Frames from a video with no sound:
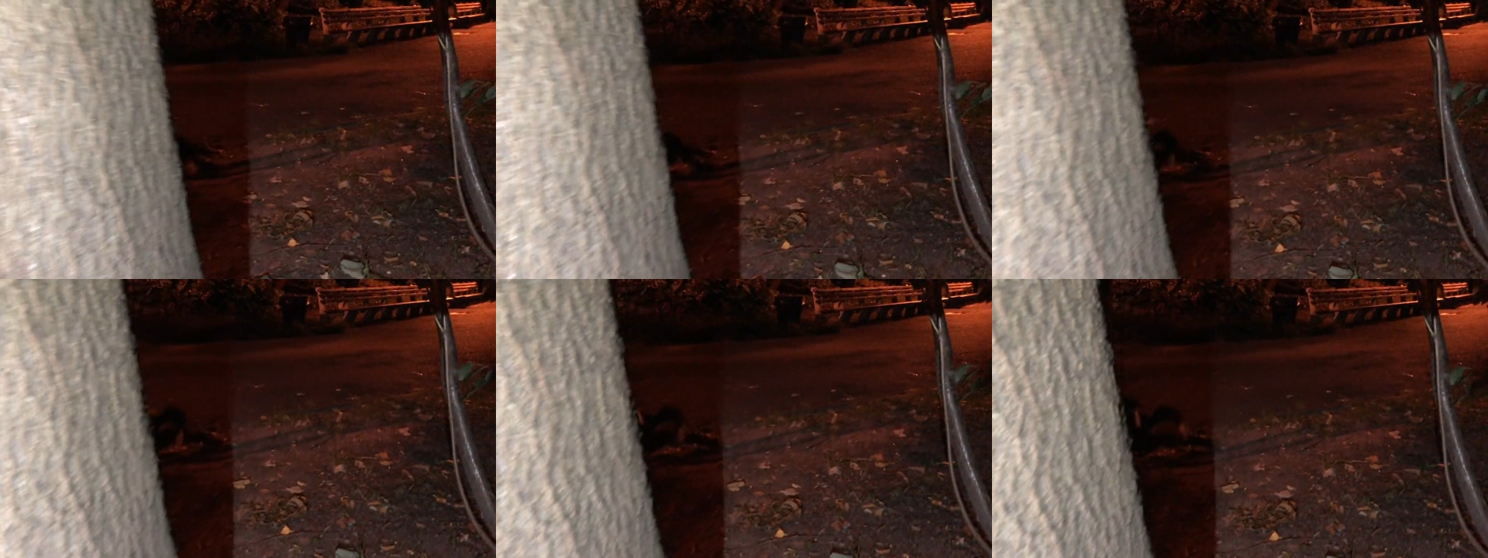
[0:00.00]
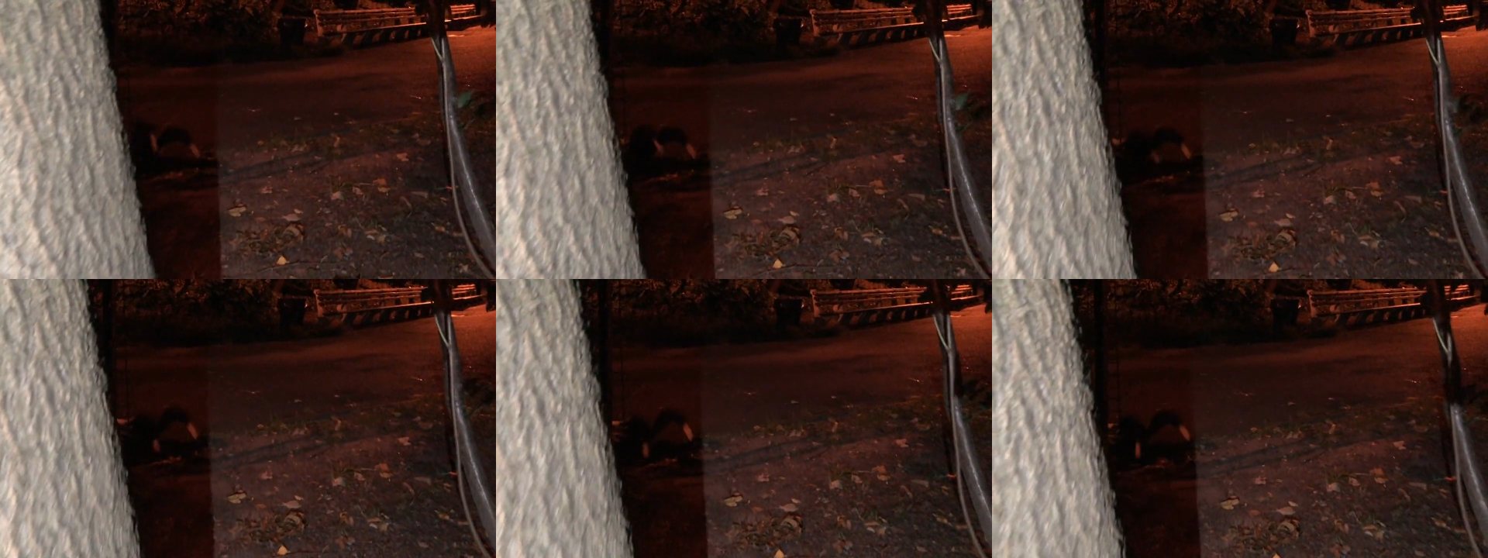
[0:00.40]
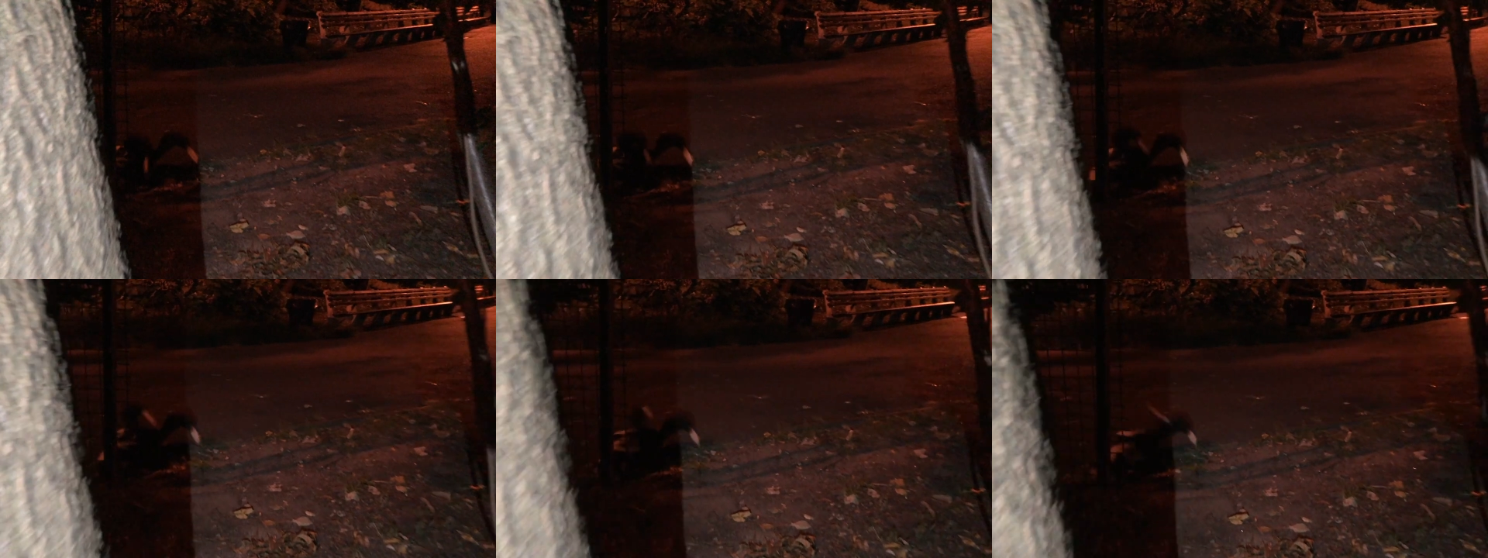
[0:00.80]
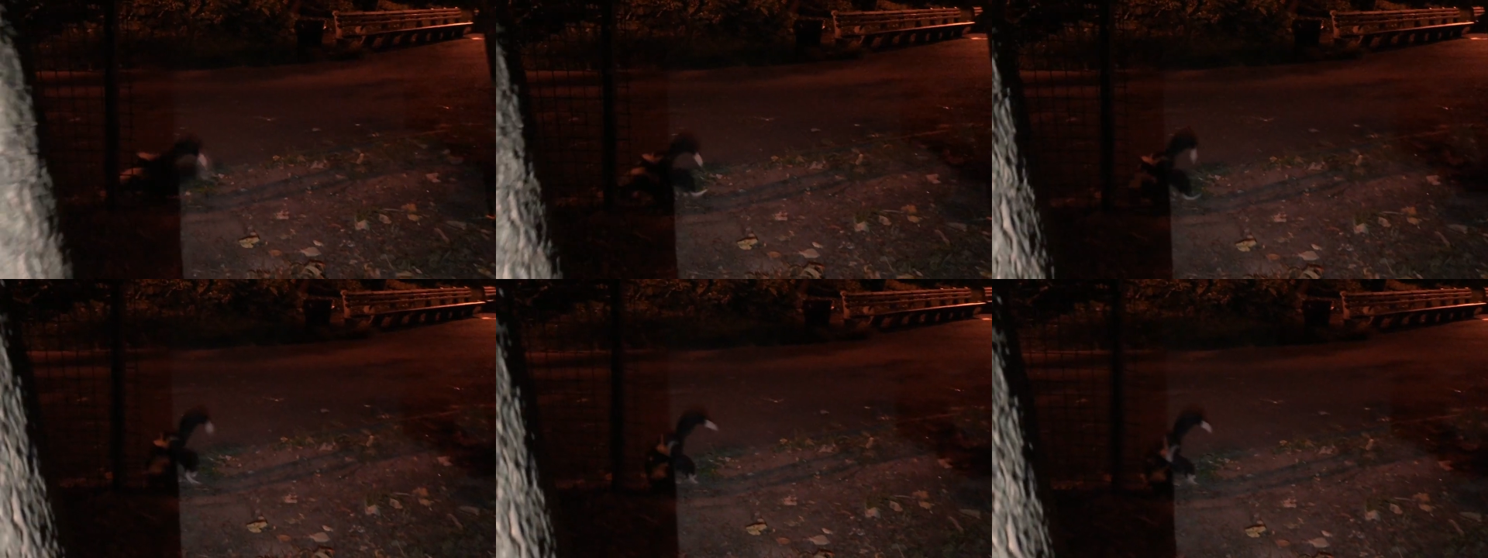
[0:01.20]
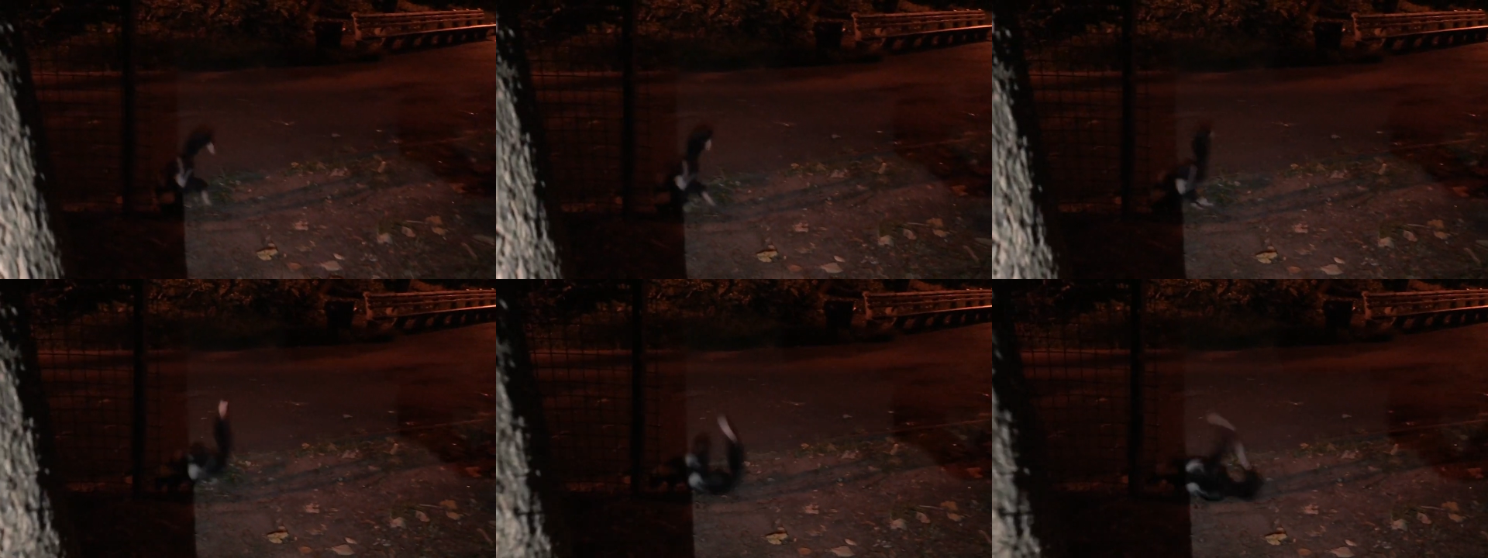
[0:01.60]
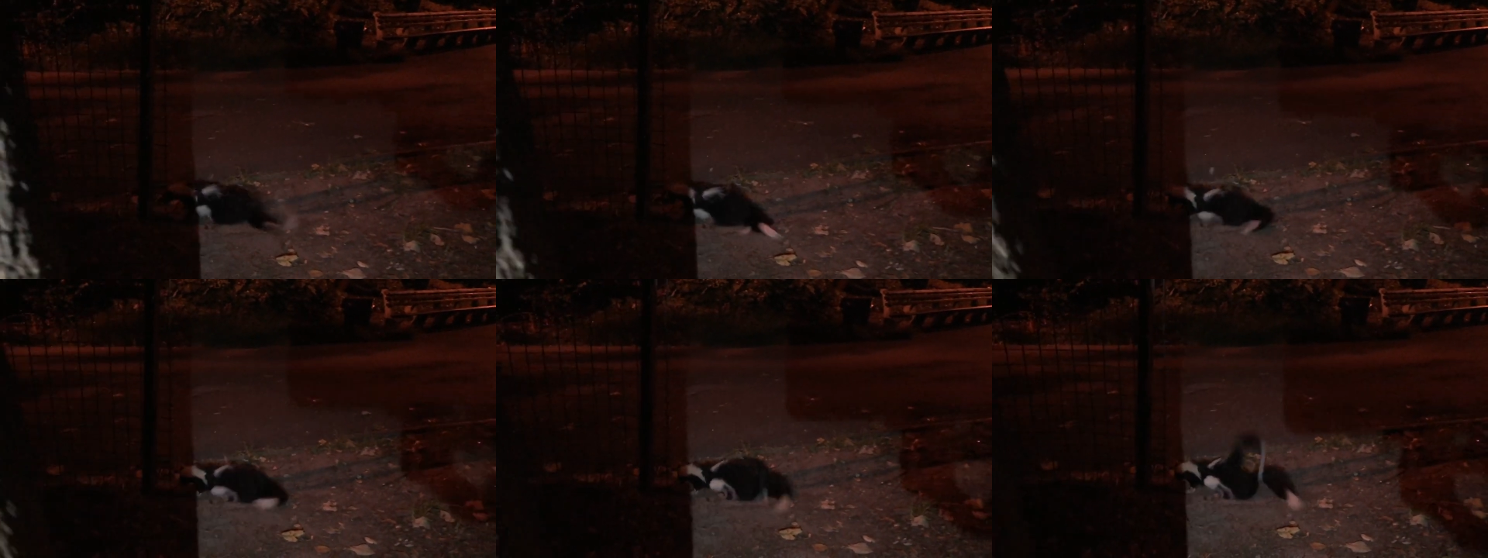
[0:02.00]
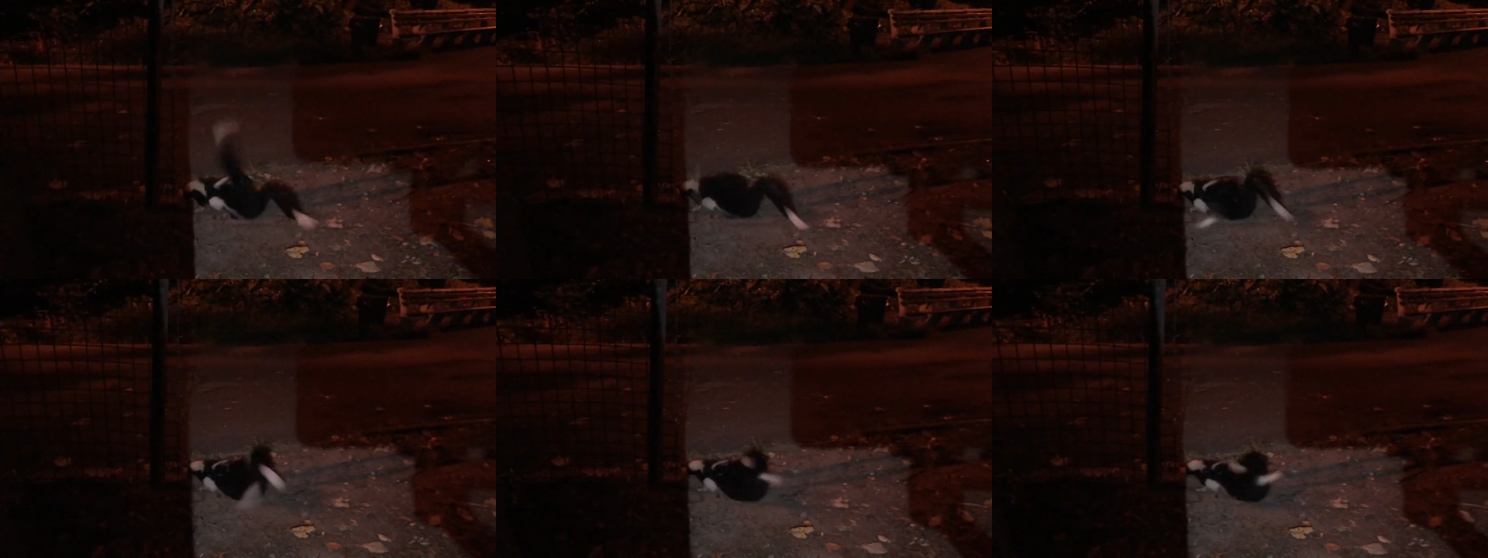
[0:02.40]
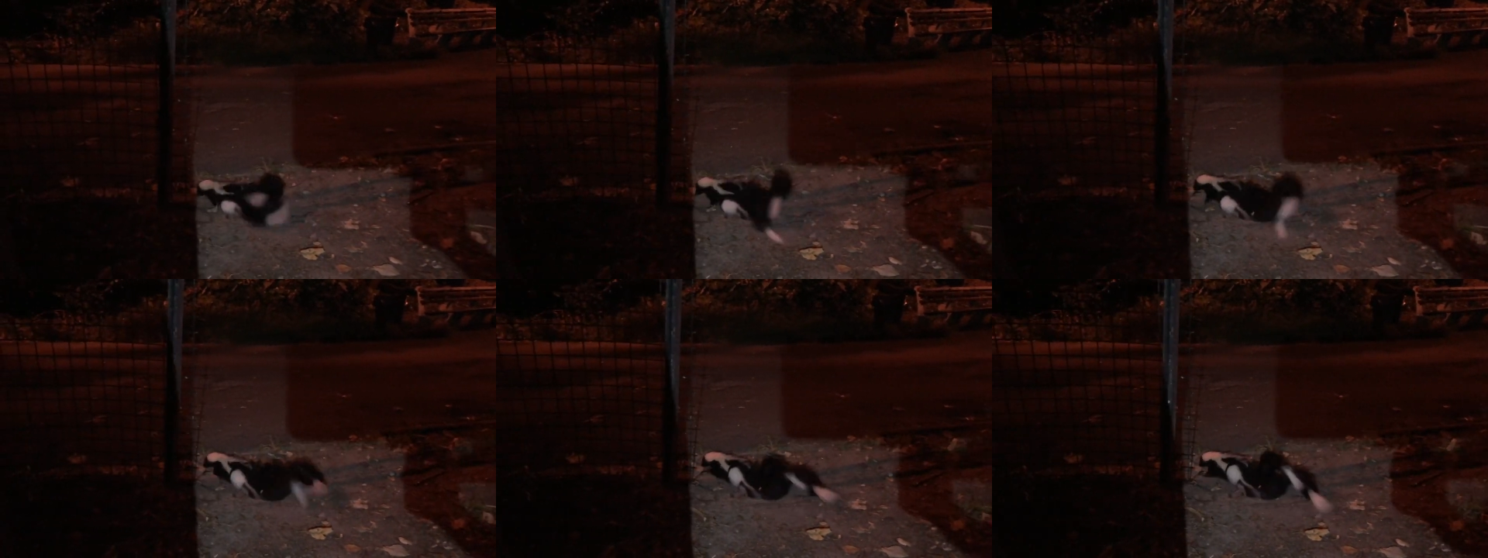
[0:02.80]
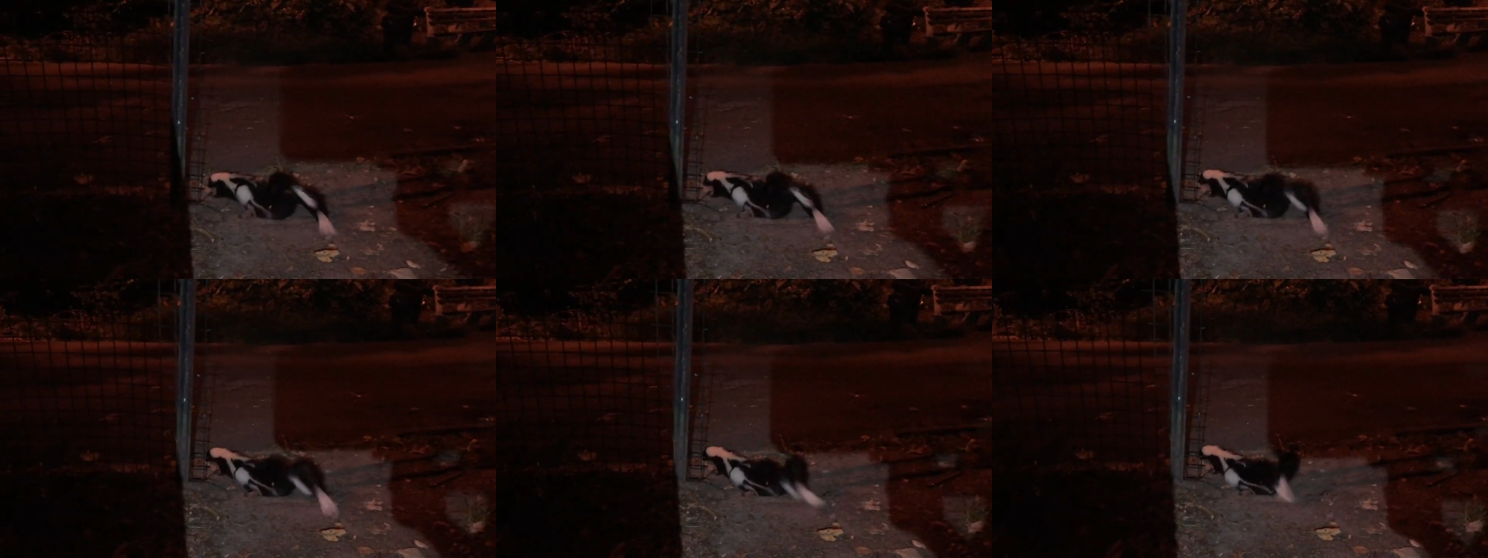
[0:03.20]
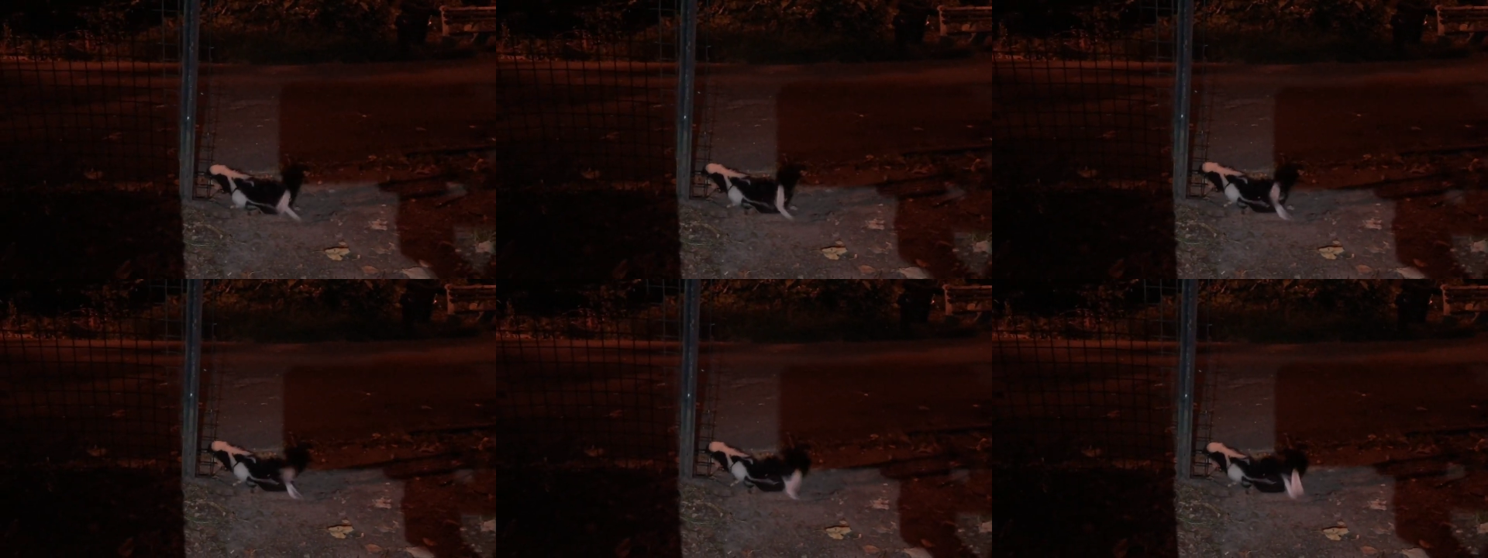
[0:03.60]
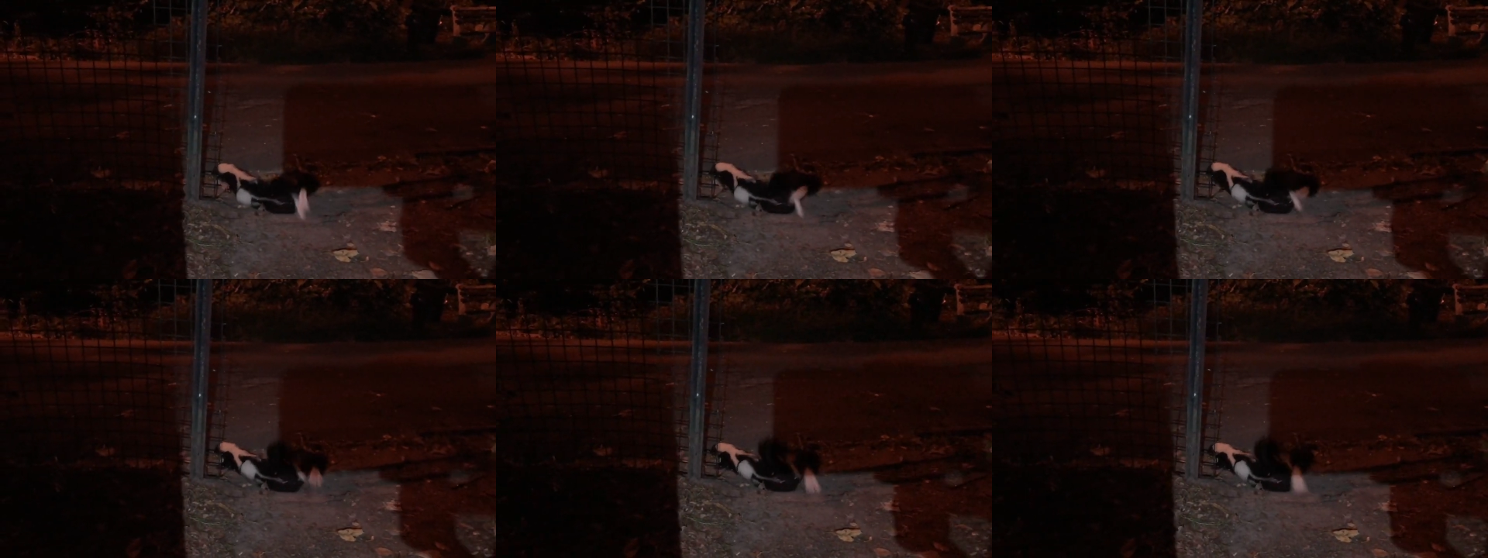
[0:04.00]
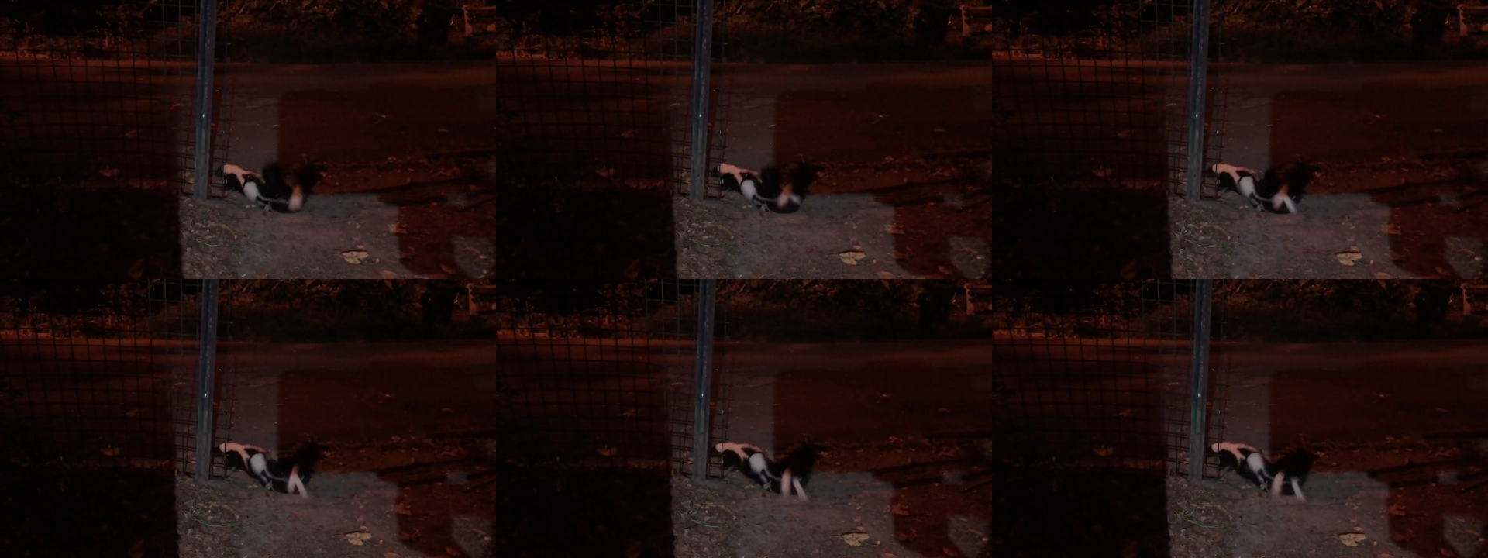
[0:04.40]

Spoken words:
(no speaker visible)